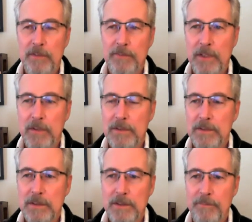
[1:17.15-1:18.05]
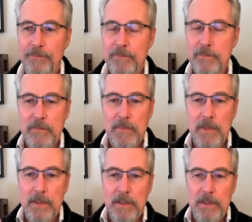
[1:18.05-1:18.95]
about,
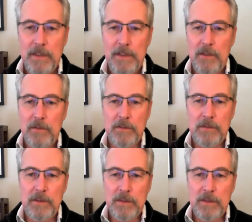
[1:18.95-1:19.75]
you know,